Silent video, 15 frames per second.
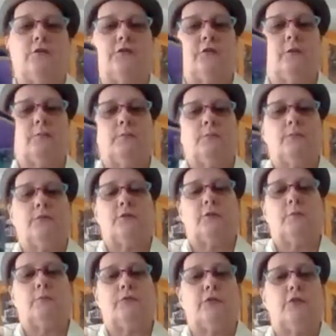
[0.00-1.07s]
some
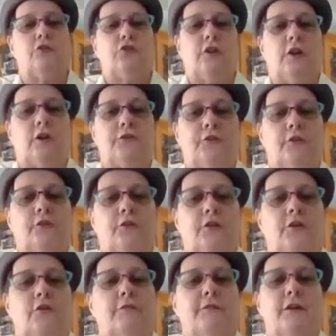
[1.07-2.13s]
some seashells in
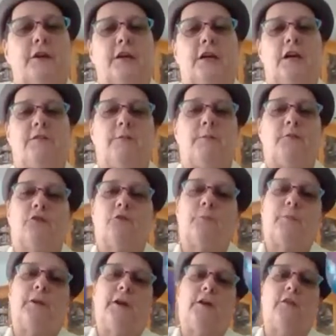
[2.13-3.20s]
there if I have them and
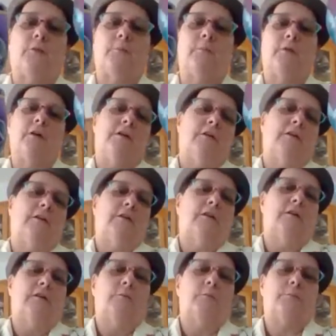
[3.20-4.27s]
display them.
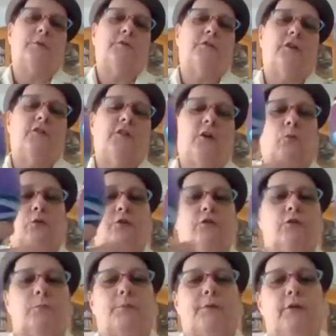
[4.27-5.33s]
But then they would
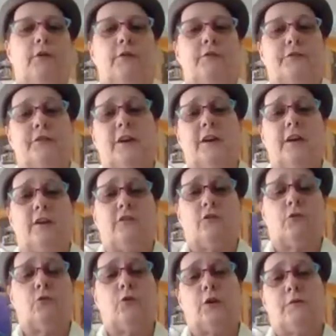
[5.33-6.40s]
disappear inside,
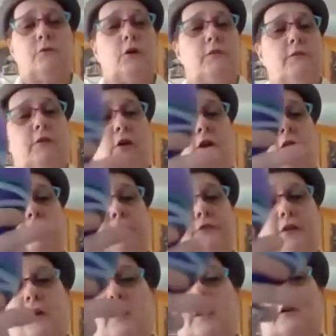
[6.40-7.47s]
so you'd have to have a lot of
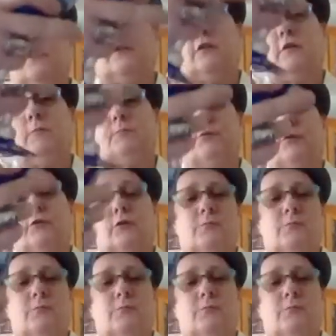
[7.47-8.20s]
sand and then put